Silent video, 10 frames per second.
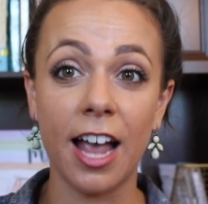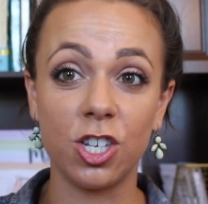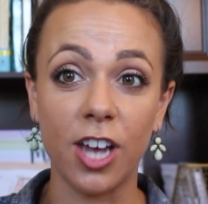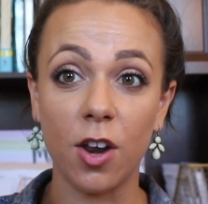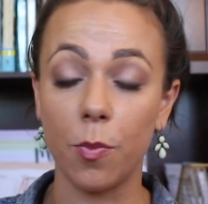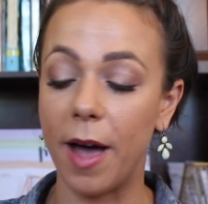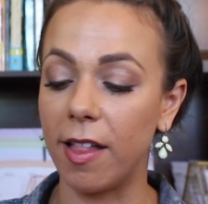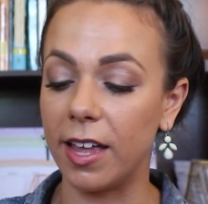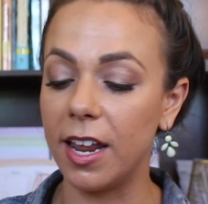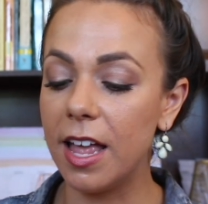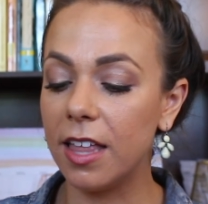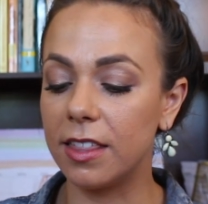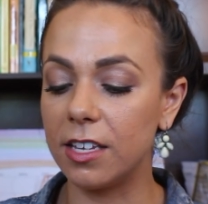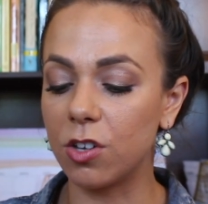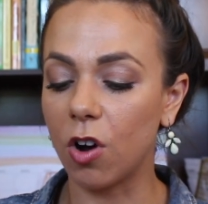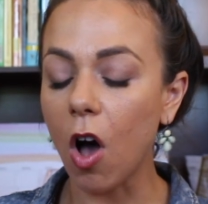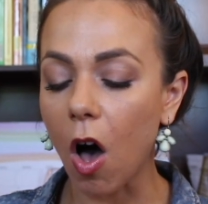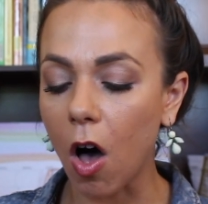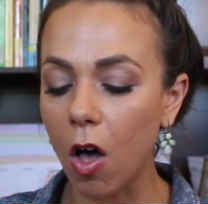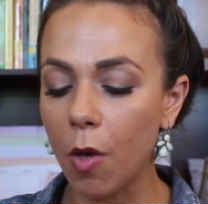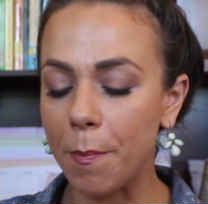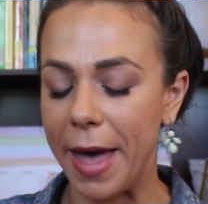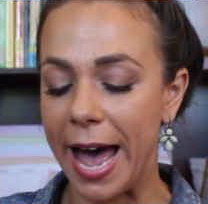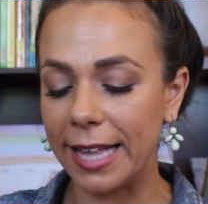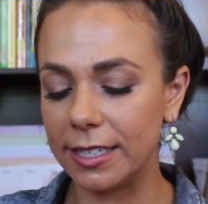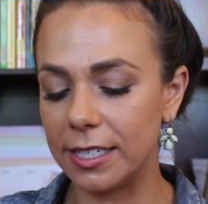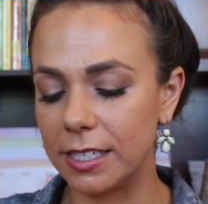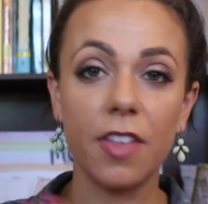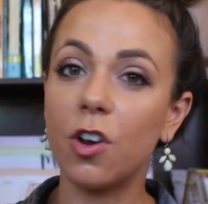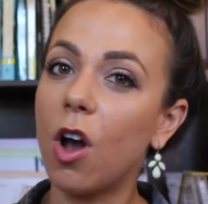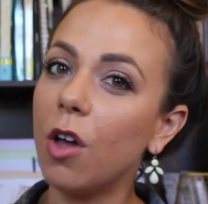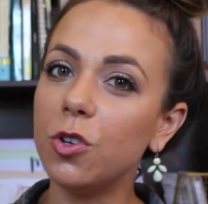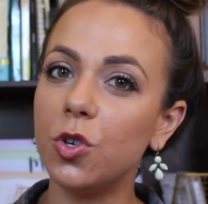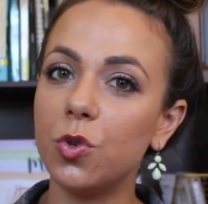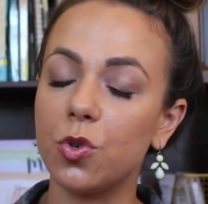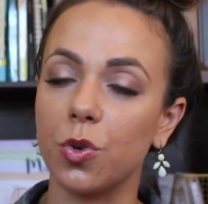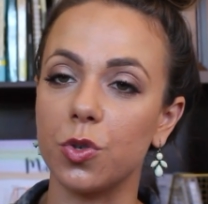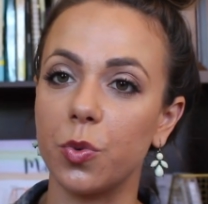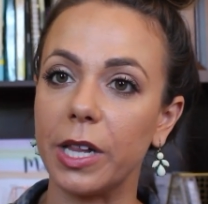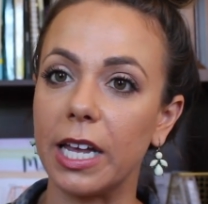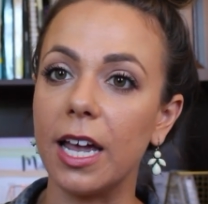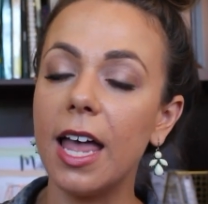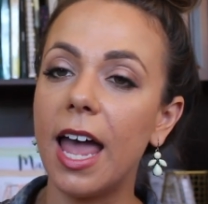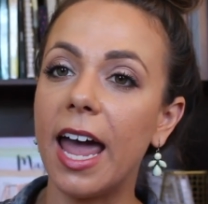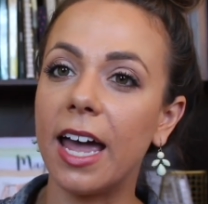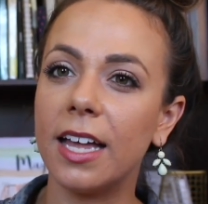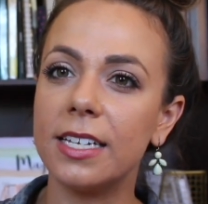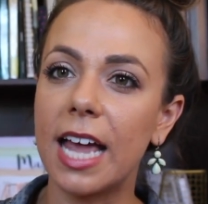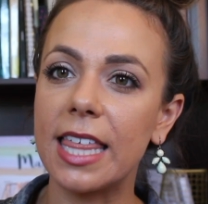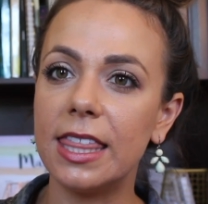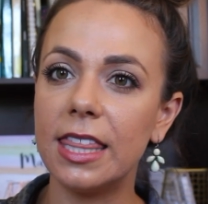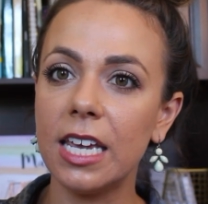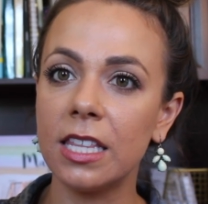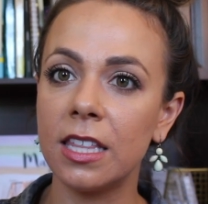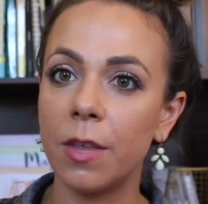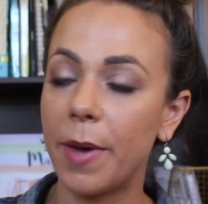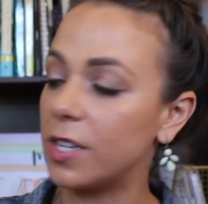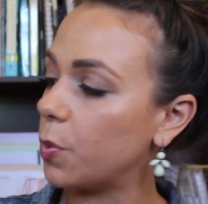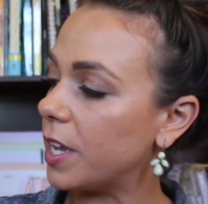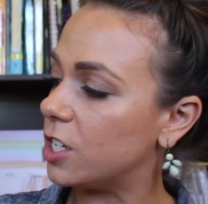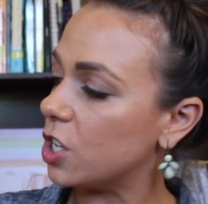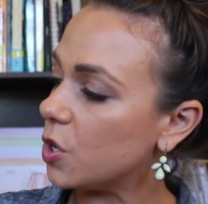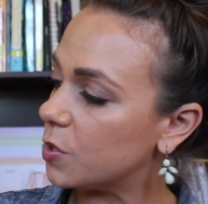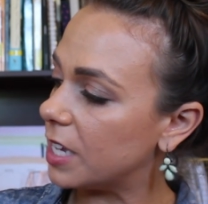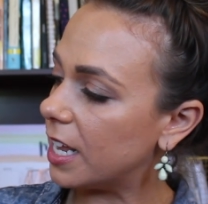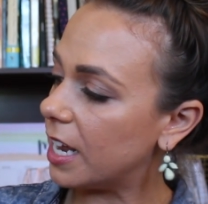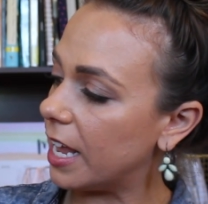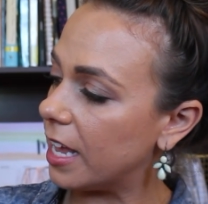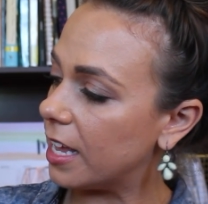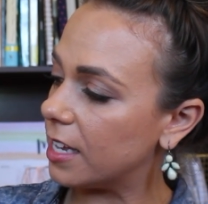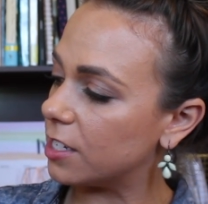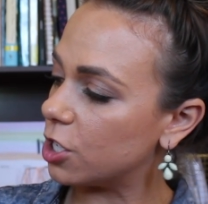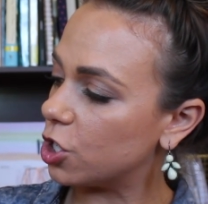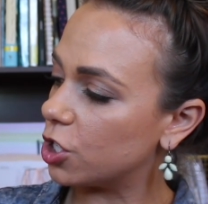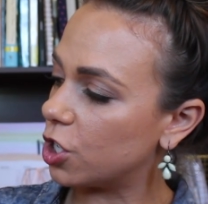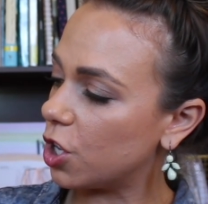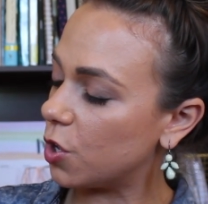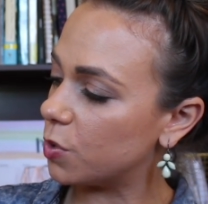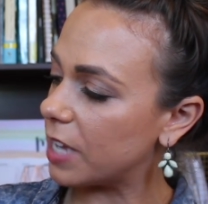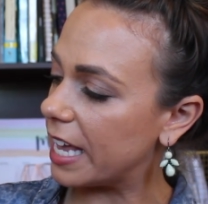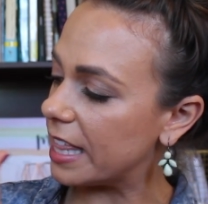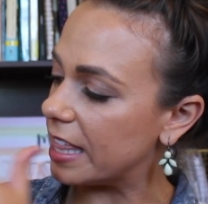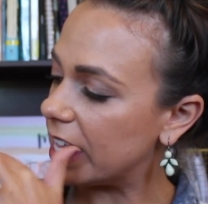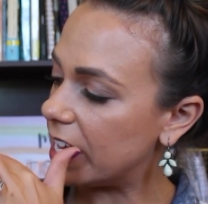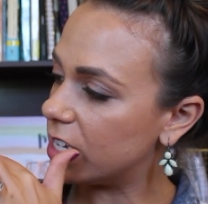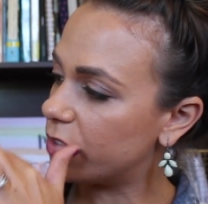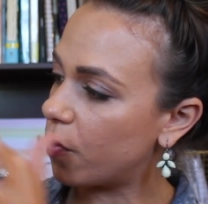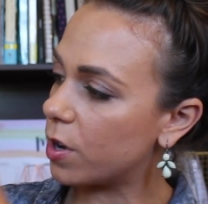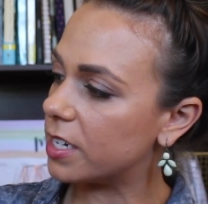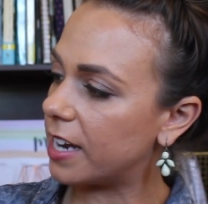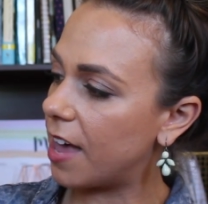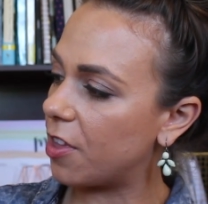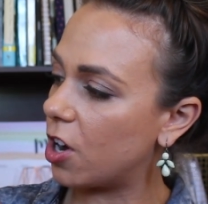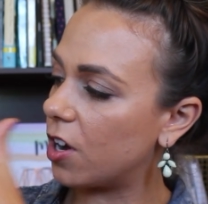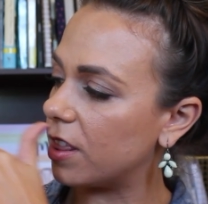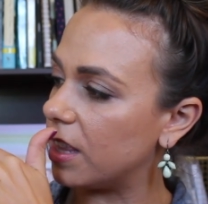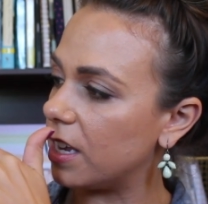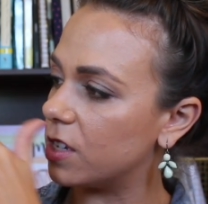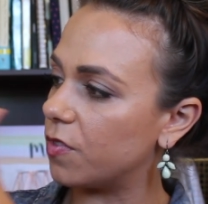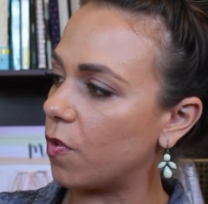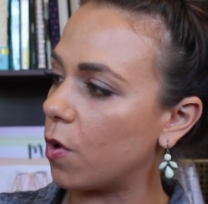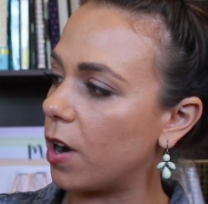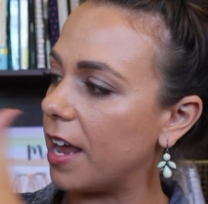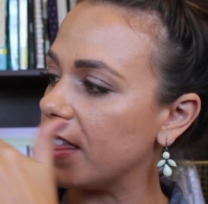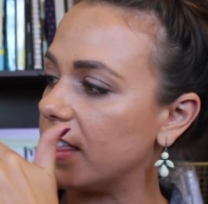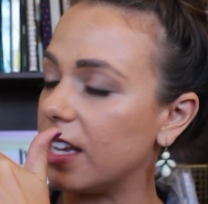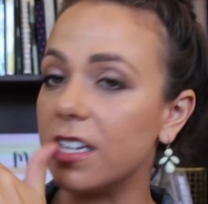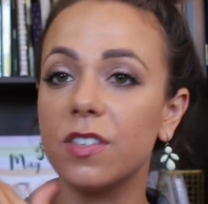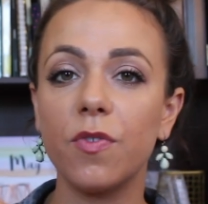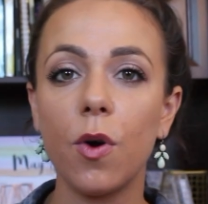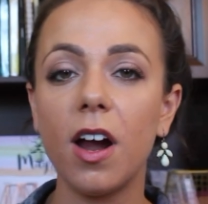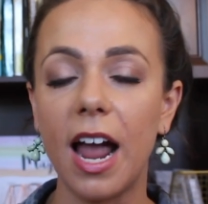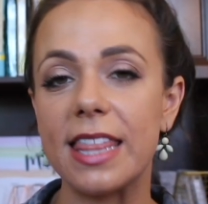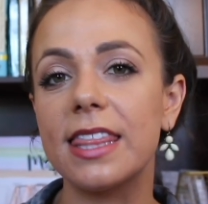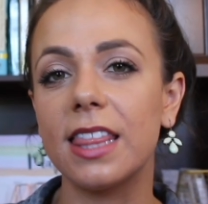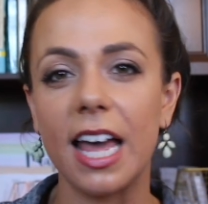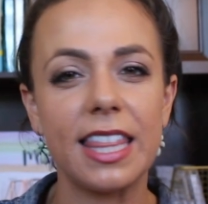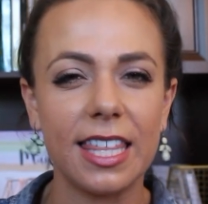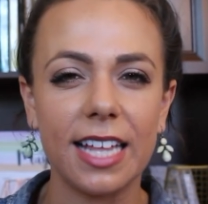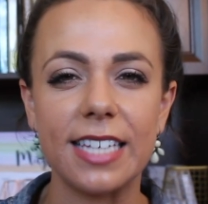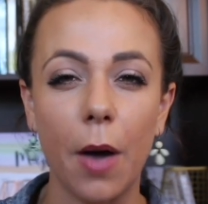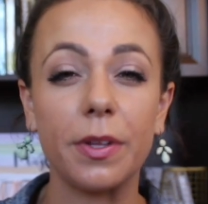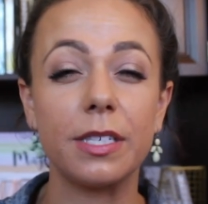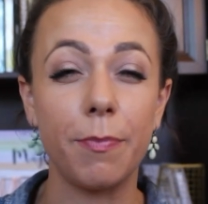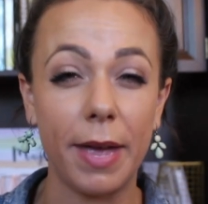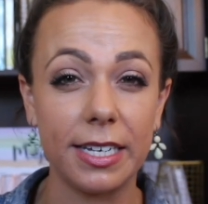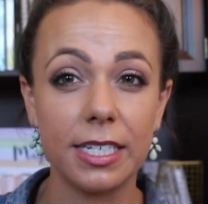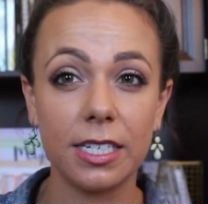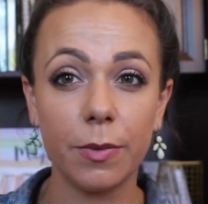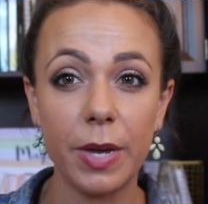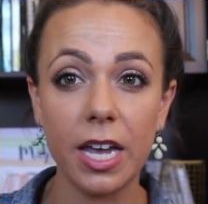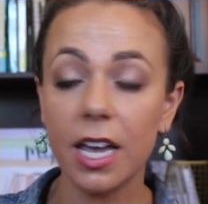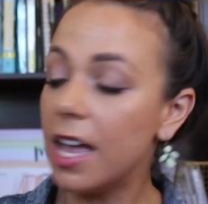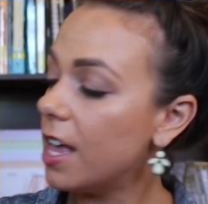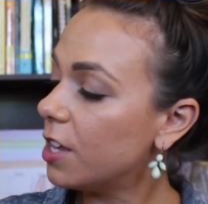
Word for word: eyeshadow palette. These are all mattes, and they're all neutrals really, and I think that the best way to use it is just to use like these four together, these four, and these four. I, I think that's how it's meant to be.